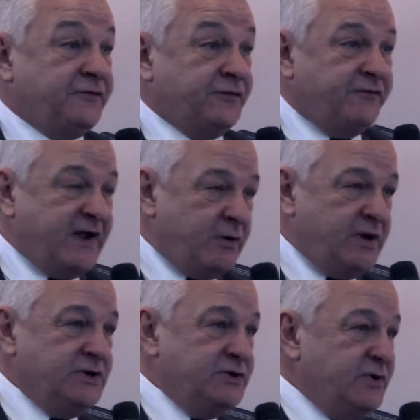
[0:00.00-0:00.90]

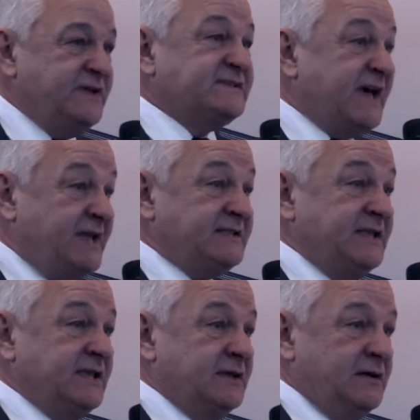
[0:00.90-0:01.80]
very new,
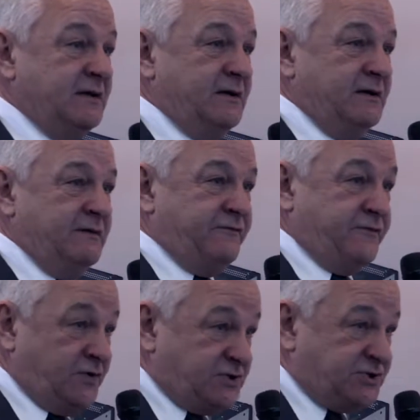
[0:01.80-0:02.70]
exciting
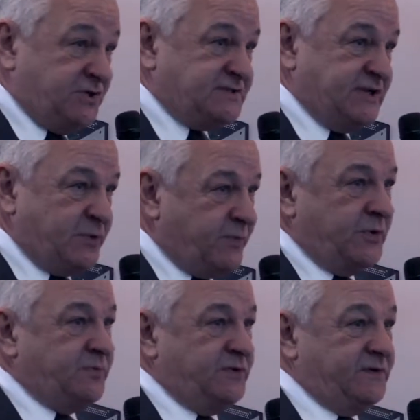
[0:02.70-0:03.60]
functions that we
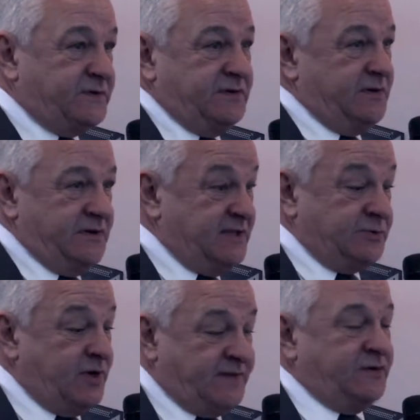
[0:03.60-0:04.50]
propose, and
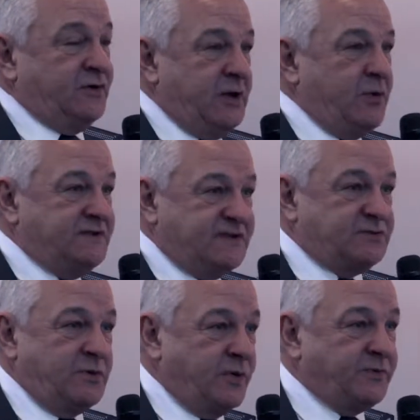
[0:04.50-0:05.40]
we are the only ones
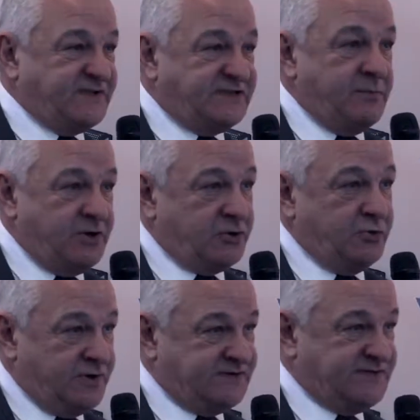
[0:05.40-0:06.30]
that we propose at Embedded
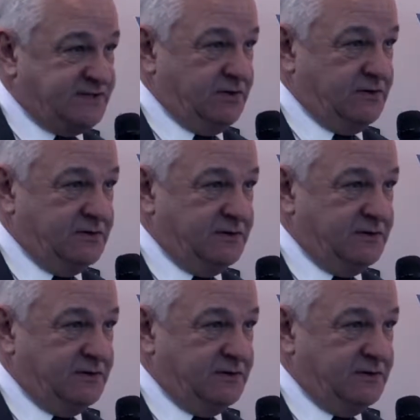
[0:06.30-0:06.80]
World this year.